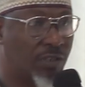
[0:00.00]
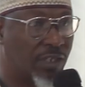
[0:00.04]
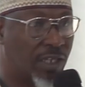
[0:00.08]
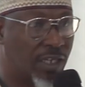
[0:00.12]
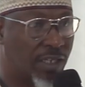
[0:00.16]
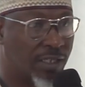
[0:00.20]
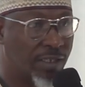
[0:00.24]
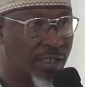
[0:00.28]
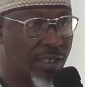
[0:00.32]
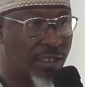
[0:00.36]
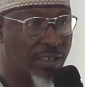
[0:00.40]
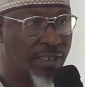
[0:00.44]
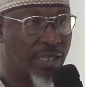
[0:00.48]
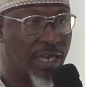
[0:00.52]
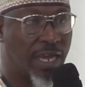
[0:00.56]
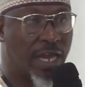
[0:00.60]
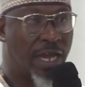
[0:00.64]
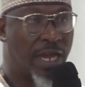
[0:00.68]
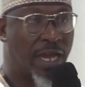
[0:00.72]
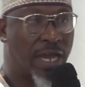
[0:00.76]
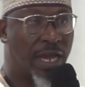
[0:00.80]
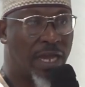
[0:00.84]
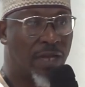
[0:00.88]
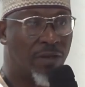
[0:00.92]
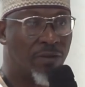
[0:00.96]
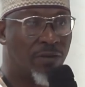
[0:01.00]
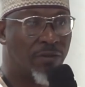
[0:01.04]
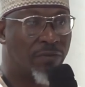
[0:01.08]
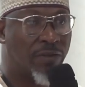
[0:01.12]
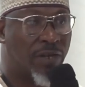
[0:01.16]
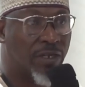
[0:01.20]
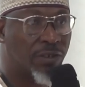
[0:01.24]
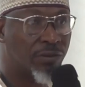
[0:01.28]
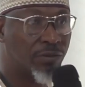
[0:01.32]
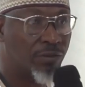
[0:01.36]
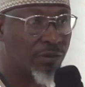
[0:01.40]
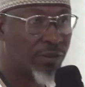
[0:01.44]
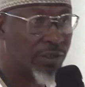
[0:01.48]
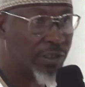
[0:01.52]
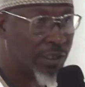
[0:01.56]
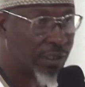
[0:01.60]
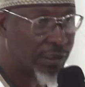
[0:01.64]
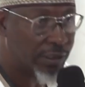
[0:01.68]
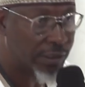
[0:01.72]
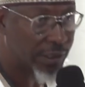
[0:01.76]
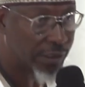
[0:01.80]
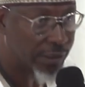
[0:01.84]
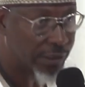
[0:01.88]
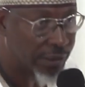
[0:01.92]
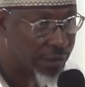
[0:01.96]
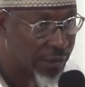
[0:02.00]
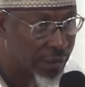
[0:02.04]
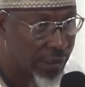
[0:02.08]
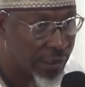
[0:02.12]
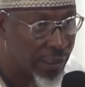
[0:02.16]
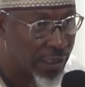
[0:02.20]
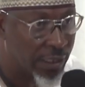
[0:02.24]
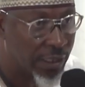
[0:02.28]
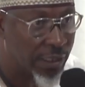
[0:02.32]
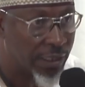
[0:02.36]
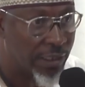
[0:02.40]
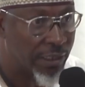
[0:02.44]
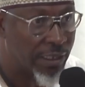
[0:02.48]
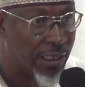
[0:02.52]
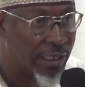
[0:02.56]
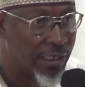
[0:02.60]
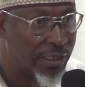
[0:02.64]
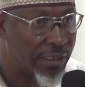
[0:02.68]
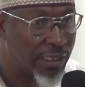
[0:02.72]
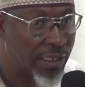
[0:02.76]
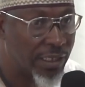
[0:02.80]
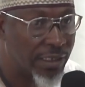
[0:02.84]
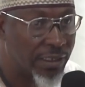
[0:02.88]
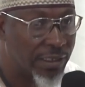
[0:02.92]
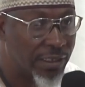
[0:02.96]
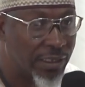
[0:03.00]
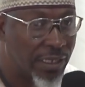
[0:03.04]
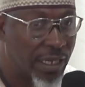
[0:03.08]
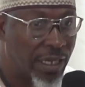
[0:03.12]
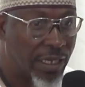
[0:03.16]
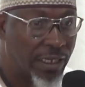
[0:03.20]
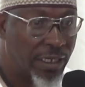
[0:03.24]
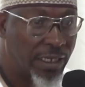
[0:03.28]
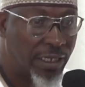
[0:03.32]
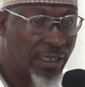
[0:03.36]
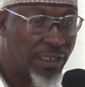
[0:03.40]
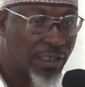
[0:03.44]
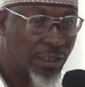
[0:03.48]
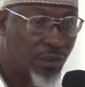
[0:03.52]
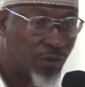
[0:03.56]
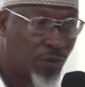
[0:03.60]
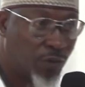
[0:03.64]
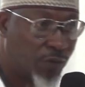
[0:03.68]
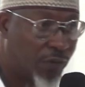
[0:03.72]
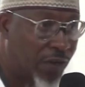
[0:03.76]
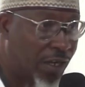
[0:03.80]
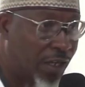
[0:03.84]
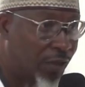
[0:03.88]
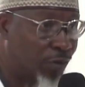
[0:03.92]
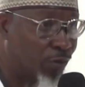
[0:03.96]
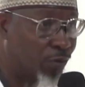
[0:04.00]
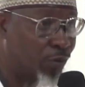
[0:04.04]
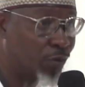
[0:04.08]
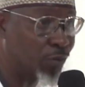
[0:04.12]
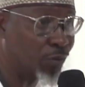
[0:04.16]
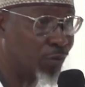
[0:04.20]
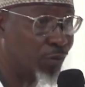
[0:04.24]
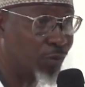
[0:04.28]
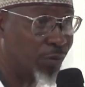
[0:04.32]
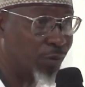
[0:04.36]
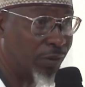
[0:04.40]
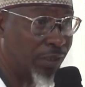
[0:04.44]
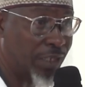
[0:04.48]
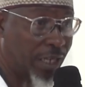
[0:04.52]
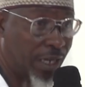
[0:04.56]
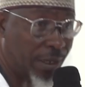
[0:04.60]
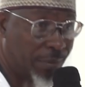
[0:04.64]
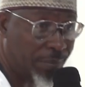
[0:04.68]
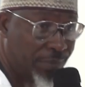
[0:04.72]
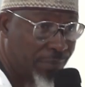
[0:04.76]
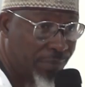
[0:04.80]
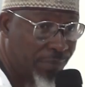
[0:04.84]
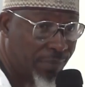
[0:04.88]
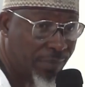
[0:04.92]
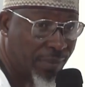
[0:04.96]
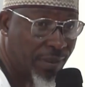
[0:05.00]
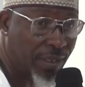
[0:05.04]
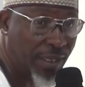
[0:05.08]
to DSS. I hand over to DSS. DSS handed it over to them.